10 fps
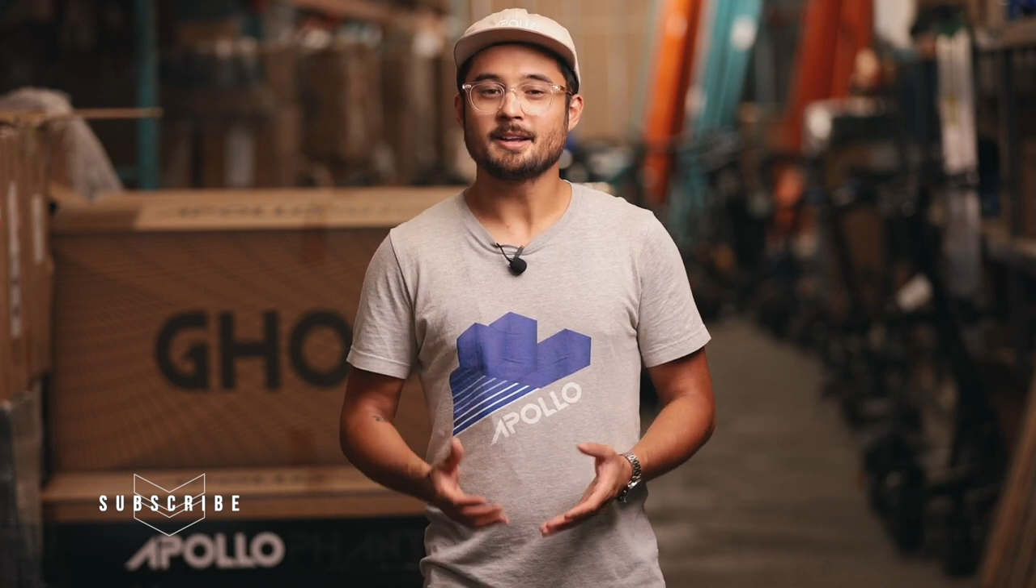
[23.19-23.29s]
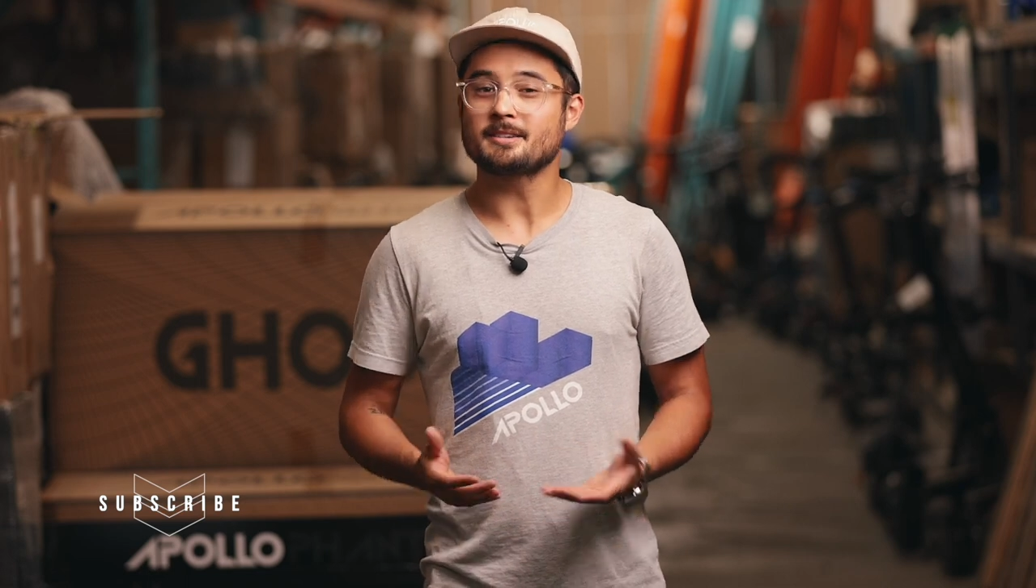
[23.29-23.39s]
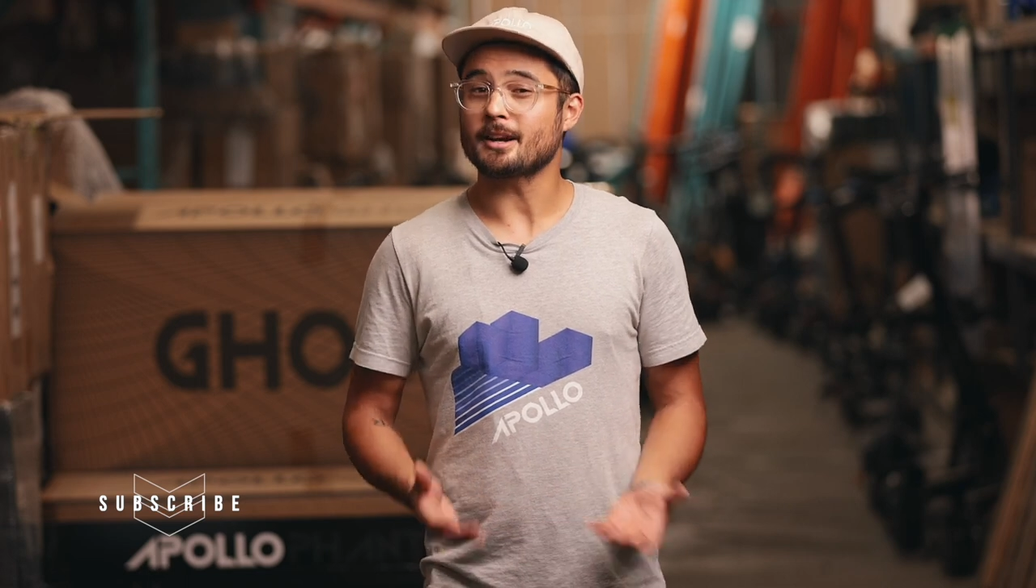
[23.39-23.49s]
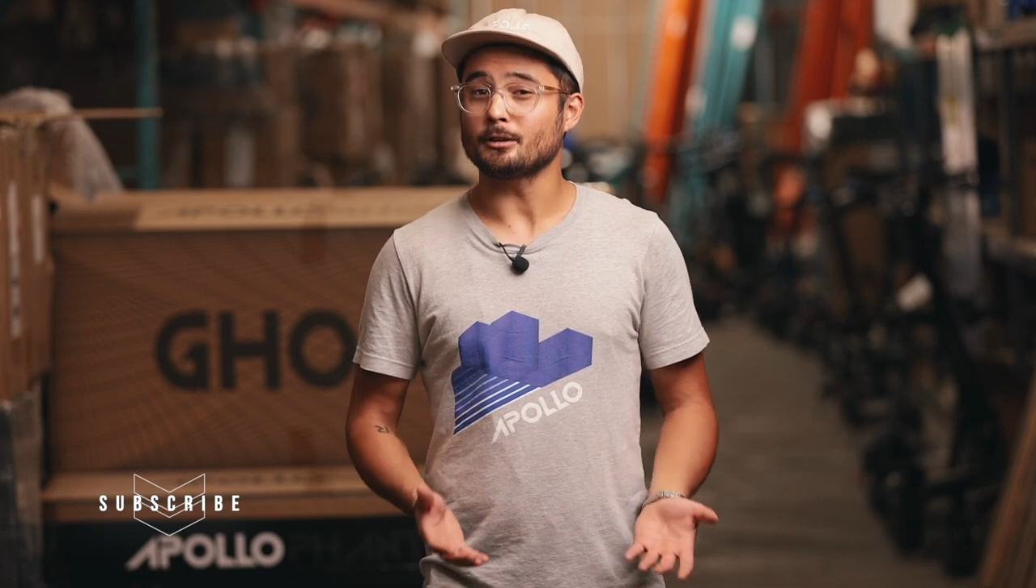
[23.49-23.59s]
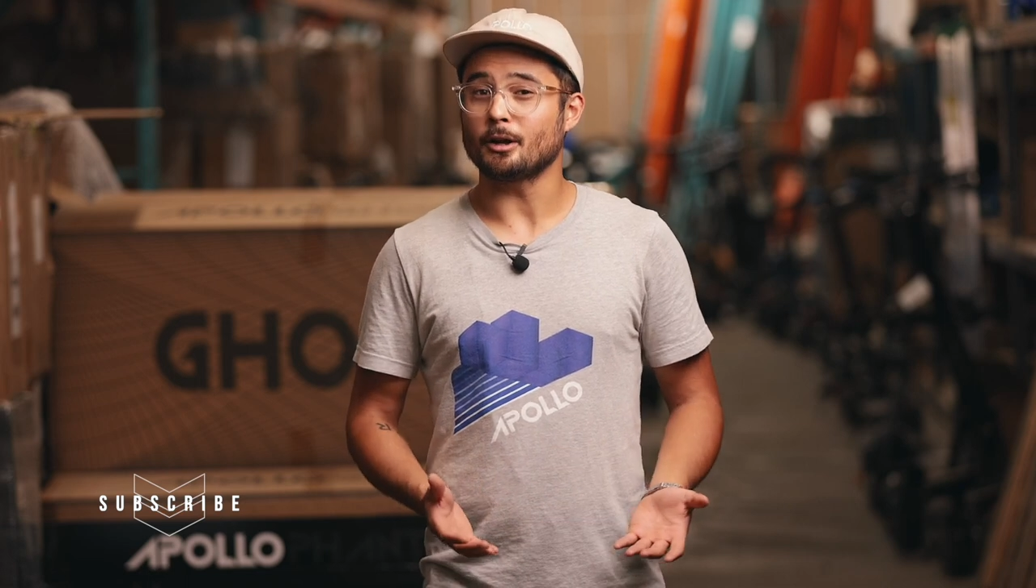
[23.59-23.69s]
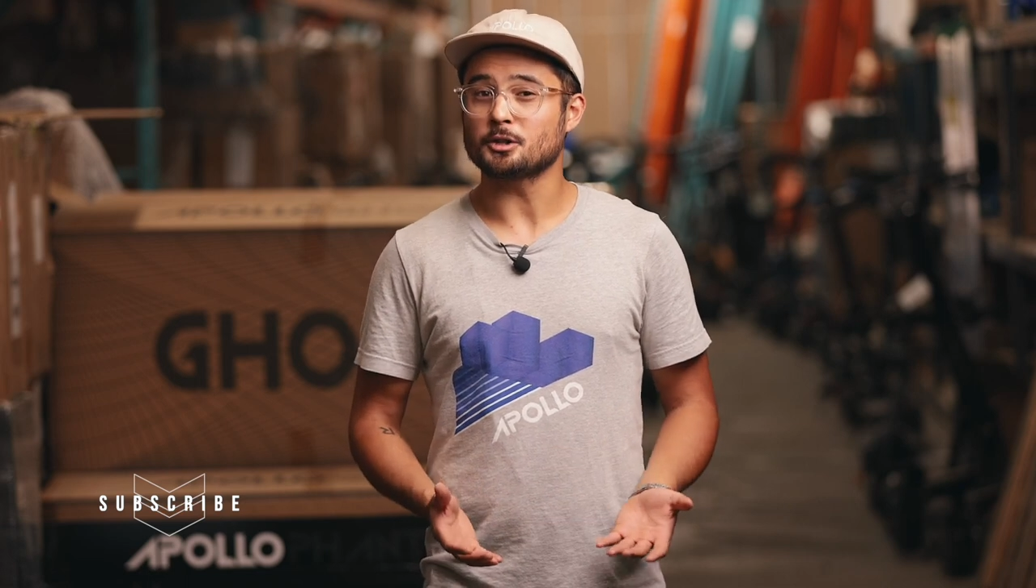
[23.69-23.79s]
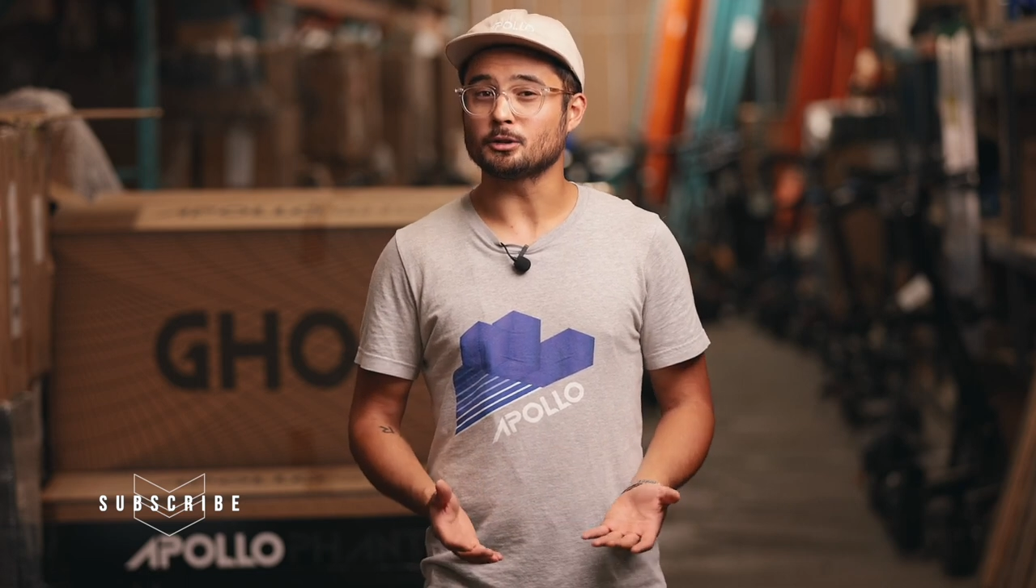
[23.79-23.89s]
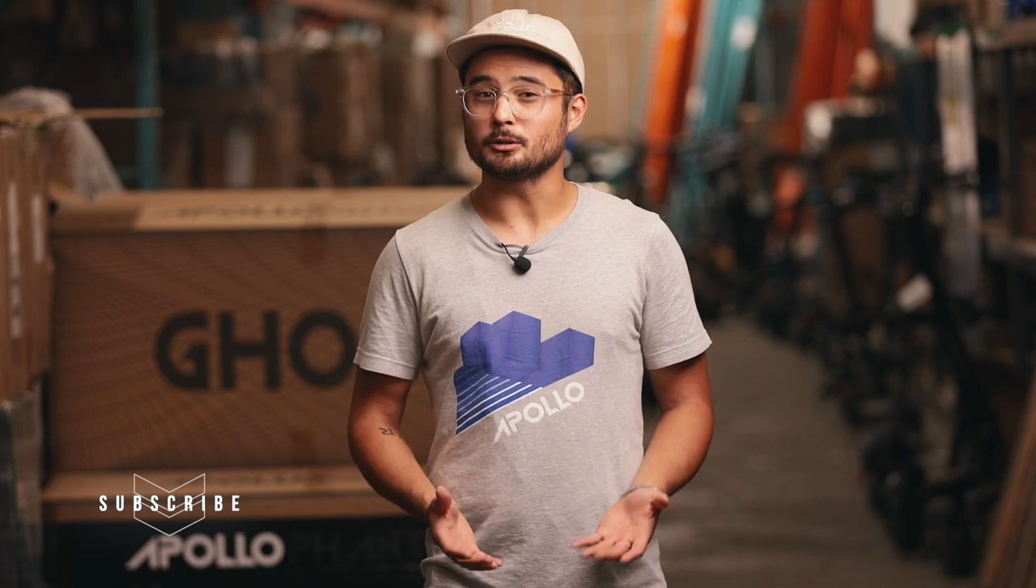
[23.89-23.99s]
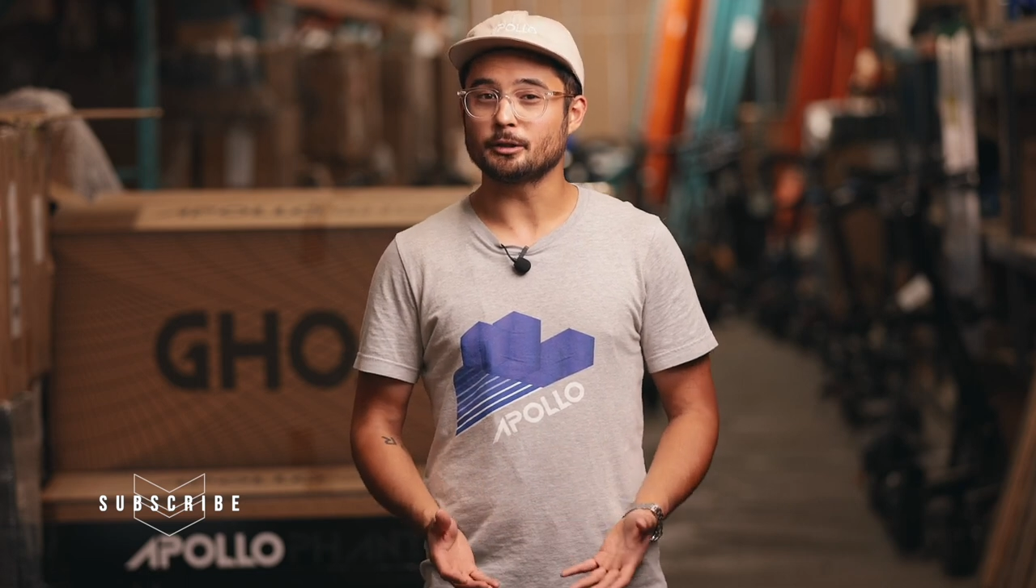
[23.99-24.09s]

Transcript: technological